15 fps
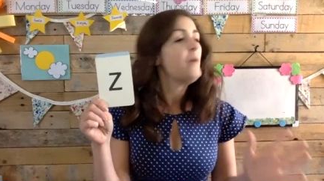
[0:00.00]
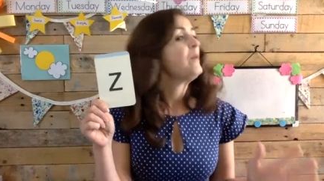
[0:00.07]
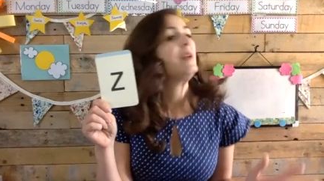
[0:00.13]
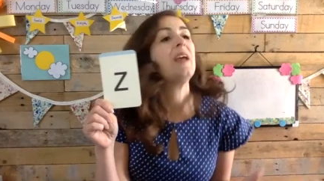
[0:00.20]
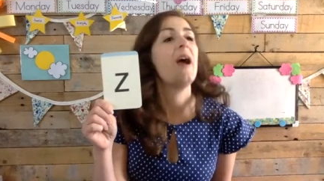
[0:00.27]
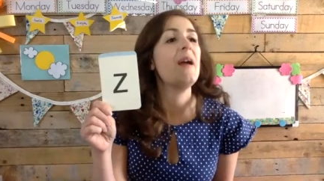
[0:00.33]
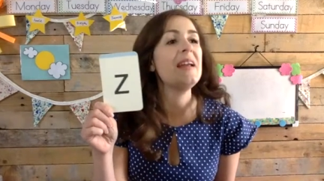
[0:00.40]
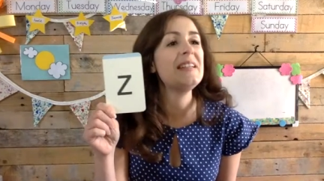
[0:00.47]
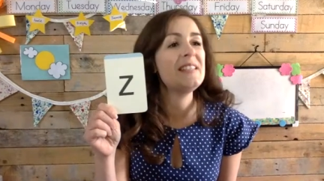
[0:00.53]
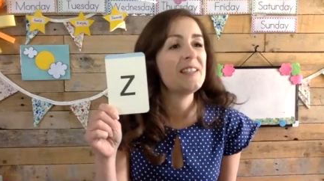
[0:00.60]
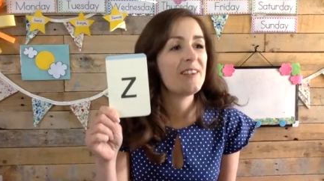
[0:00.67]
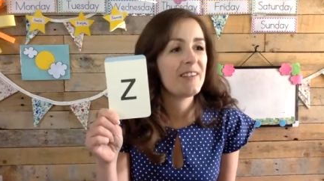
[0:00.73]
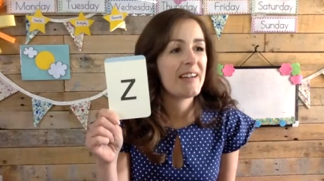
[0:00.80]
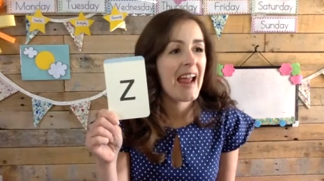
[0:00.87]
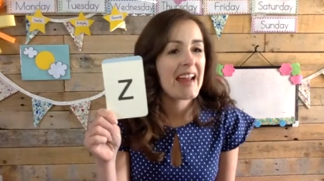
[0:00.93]
We're going to
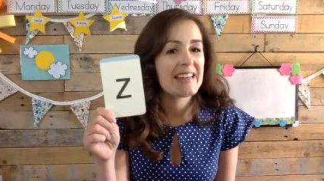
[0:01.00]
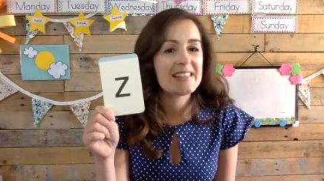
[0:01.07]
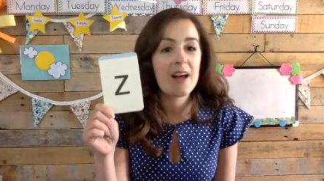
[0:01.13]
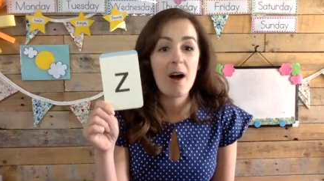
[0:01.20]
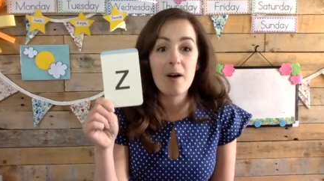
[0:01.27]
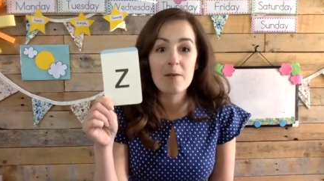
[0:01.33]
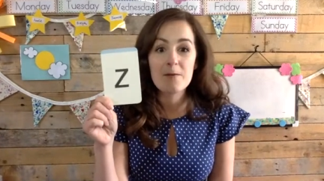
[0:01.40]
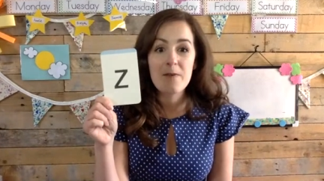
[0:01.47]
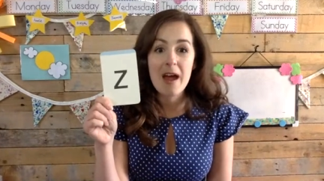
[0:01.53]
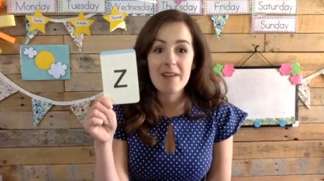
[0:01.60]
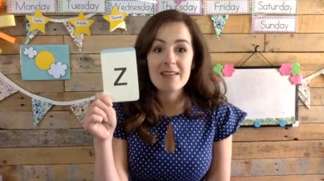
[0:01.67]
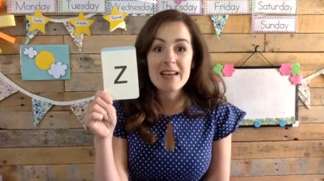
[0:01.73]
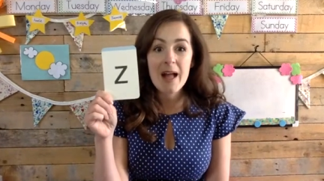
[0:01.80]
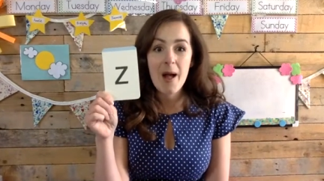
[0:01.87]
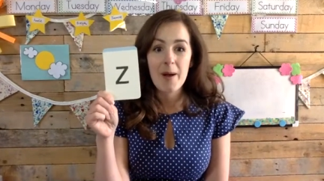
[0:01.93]
create our
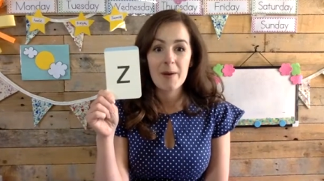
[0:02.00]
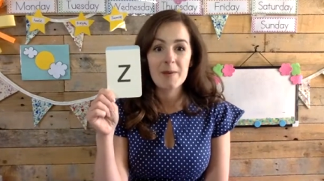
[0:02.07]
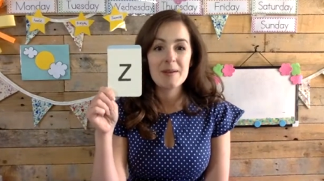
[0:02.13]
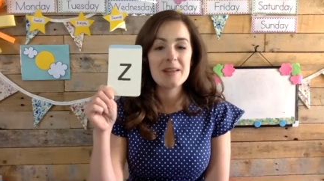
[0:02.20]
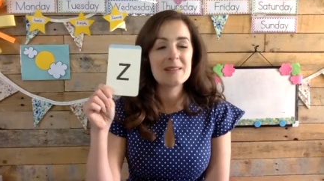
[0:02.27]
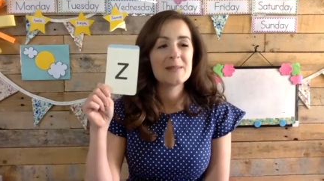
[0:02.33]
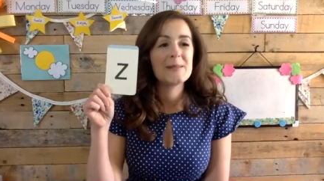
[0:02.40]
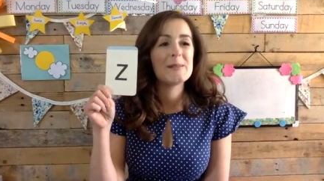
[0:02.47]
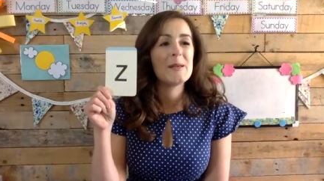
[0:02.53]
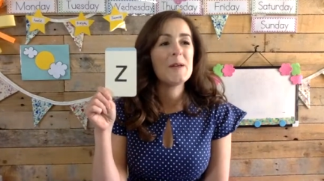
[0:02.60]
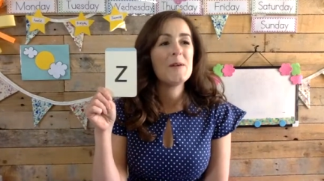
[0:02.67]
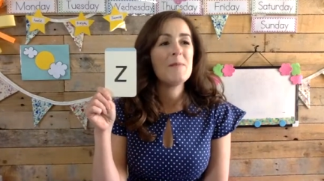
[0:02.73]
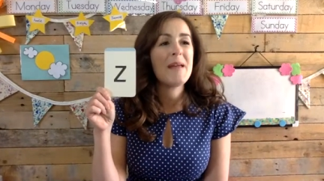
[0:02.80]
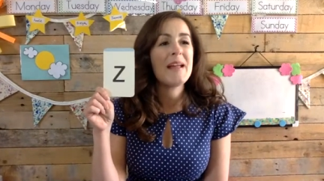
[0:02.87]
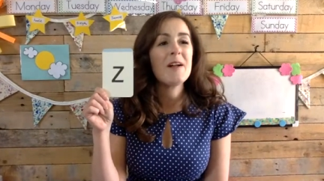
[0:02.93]
very own
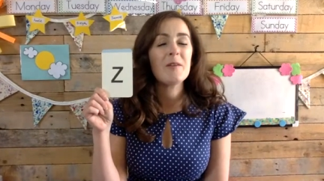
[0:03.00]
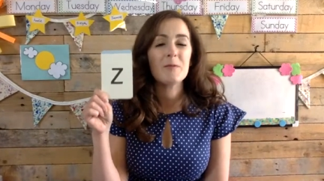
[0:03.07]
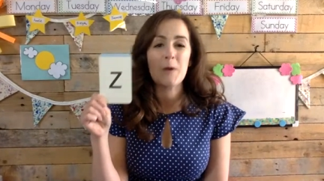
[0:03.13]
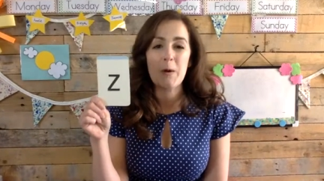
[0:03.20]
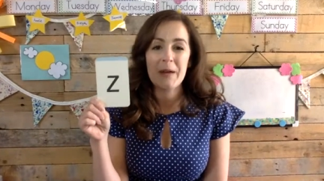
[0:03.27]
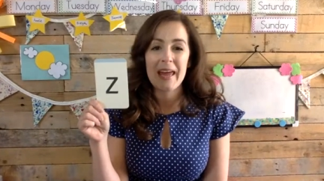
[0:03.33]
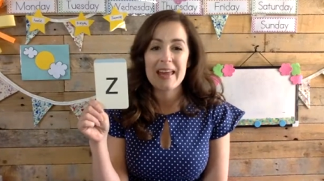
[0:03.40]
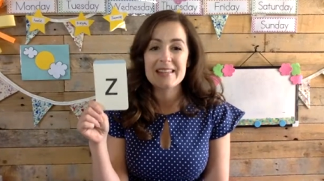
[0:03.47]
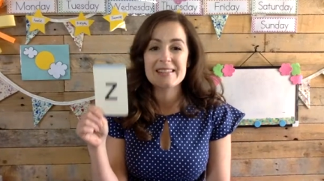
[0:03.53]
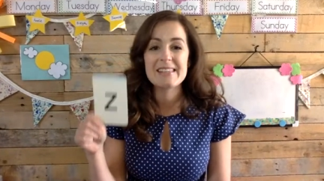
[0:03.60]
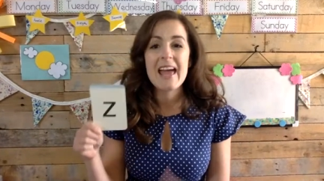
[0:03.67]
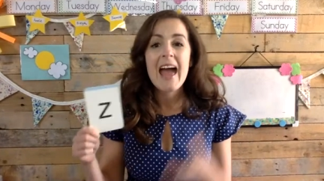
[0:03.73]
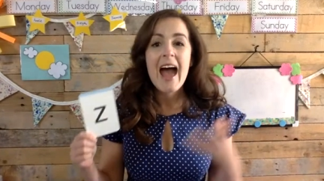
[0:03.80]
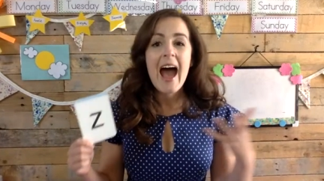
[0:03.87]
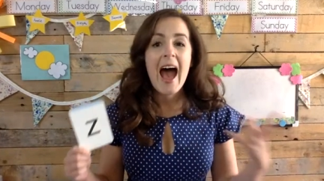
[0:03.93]
zooming rockets
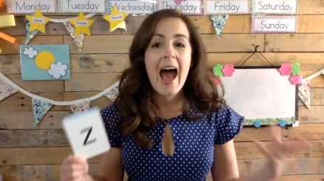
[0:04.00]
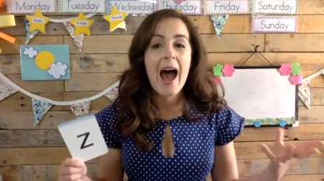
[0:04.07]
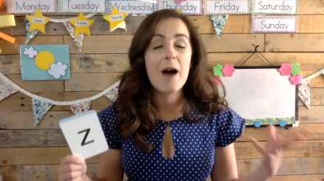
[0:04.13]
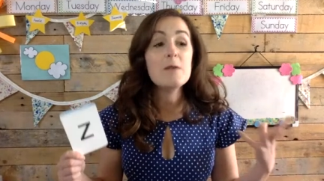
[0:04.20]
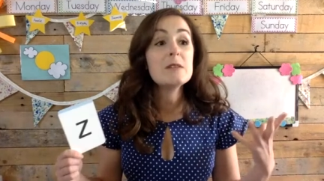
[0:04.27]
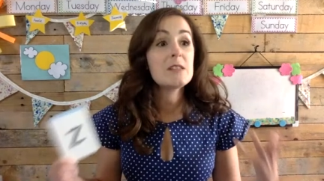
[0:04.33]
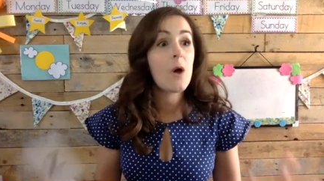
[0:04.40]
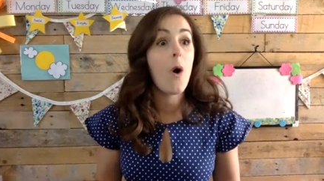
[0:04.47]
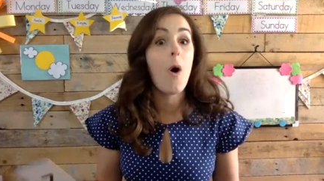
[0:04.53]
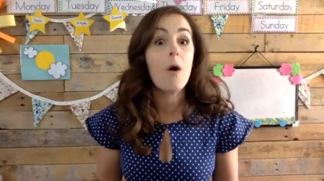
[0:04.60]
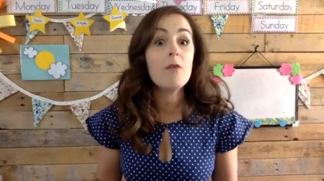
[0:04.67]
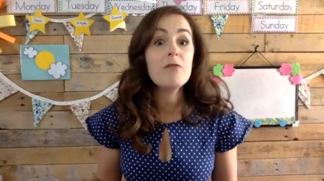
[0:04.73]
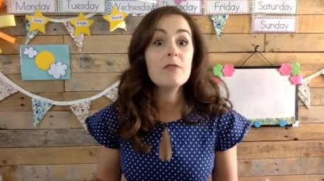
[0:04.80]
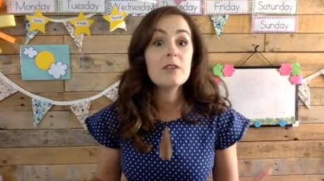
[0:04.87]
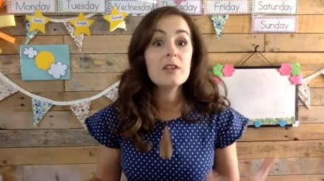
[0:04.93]
out
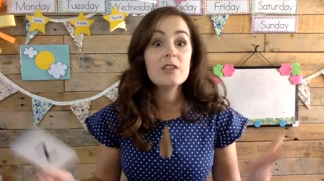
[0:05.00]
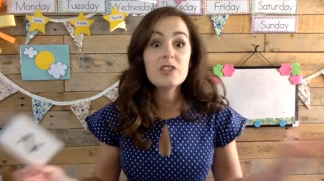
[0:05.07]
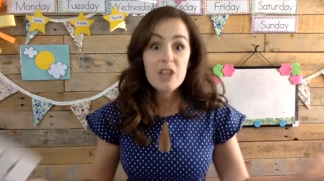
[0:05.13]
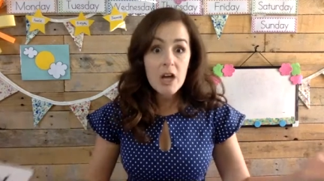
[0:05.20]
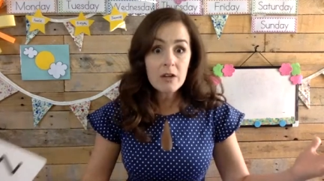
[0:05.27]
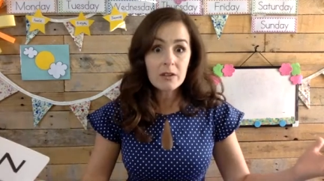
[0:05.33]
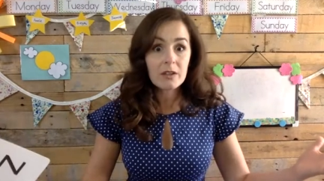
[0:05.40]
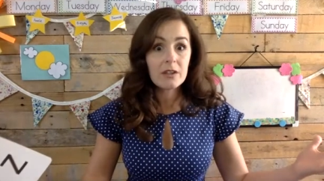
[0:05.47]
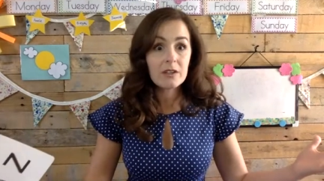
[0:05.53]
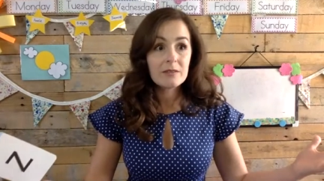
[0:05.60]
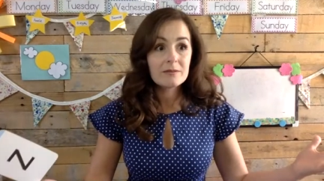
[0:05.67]
of junk